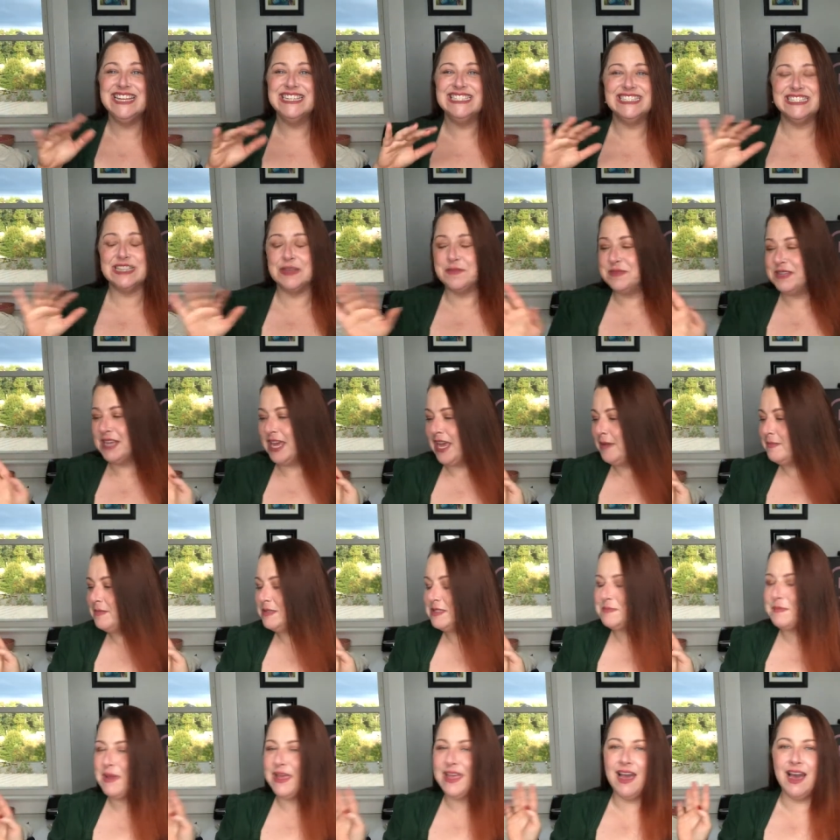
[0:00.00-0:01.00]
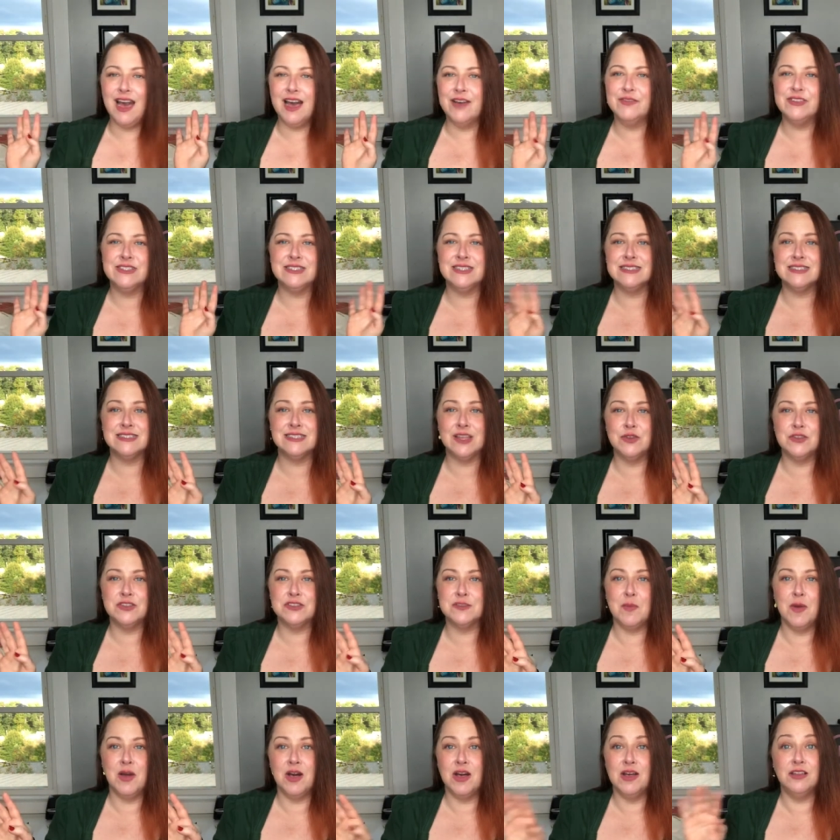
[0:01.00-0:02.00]
sometimes my office is so
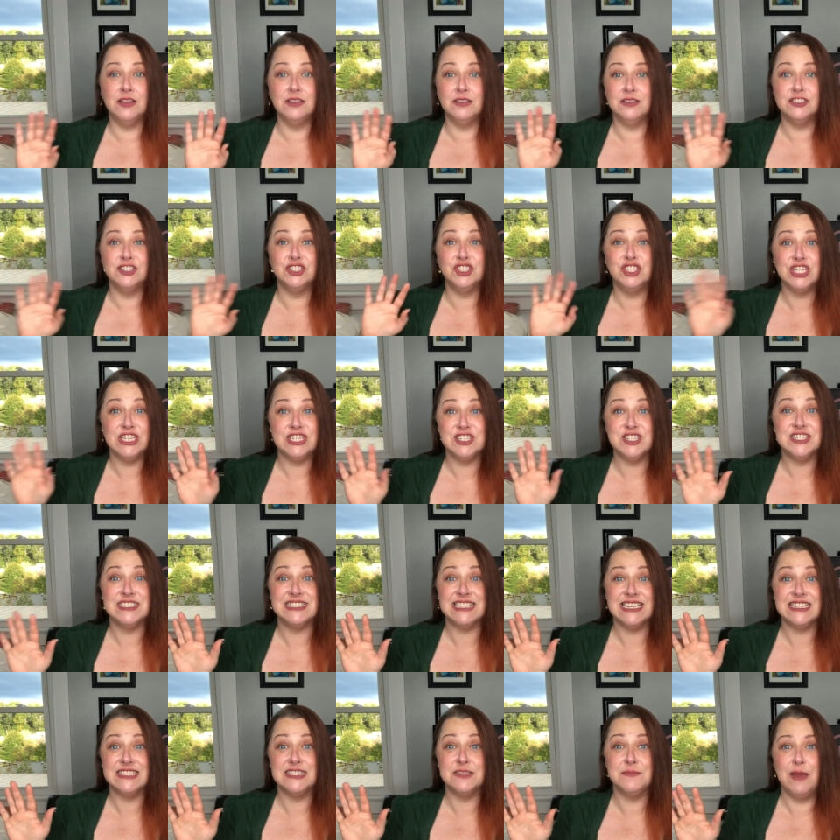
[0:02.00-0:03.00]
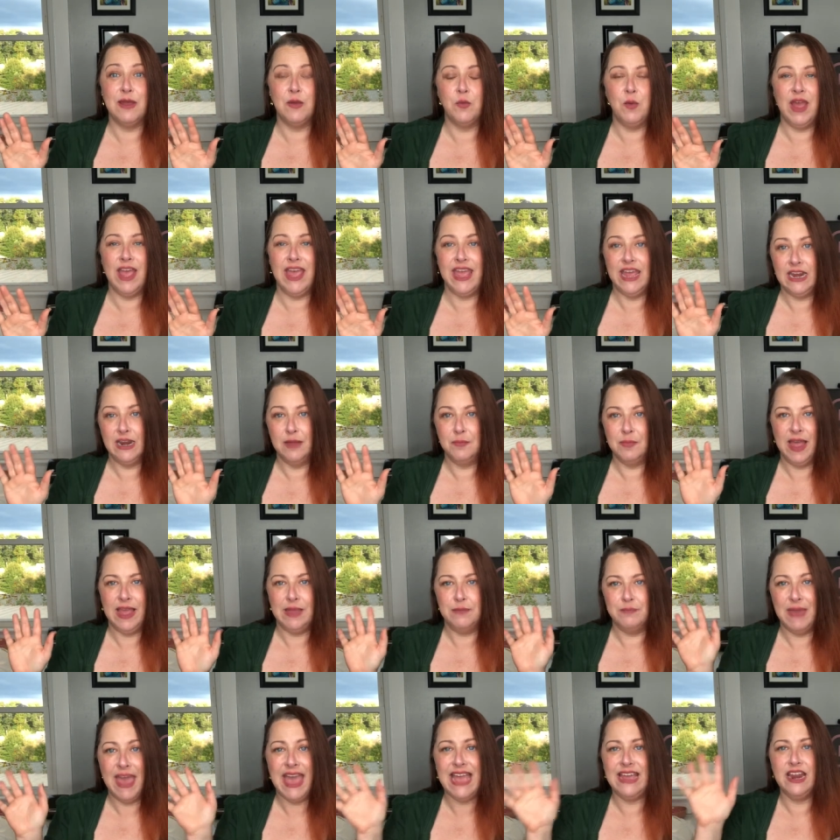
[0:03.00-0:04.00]
small, shit just gets in my way and I'm
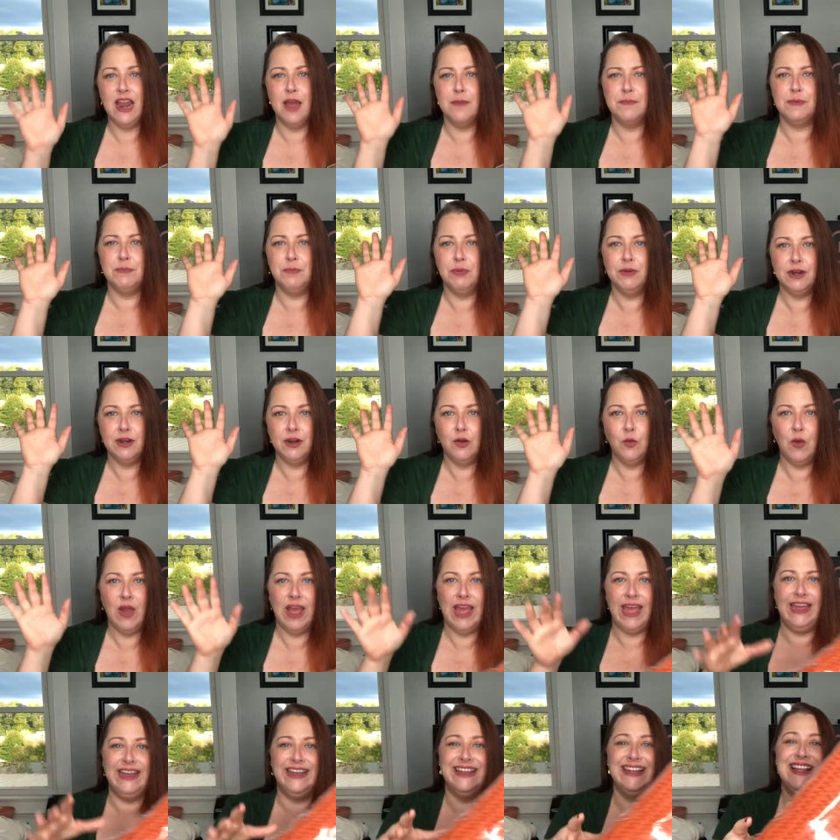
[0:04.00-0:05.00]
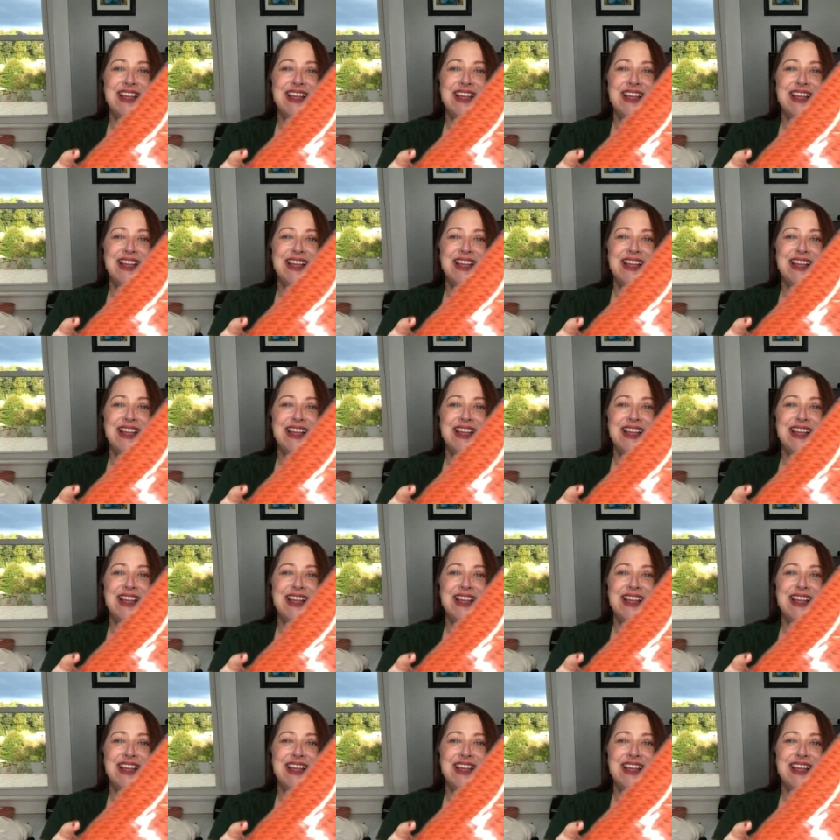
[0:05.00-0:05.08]
like, bag it up and put it away.